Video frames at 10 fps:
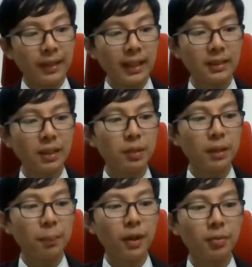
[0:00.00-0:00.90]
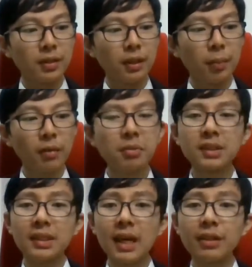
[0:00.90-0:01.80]
Next up, The Apartment. The Apartment
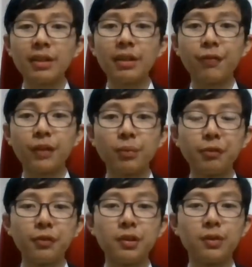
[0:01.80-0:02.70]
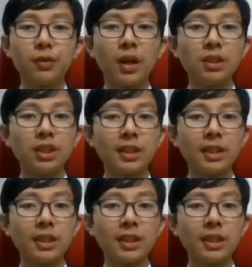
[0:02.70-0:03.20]
is actually a fun movie to watch.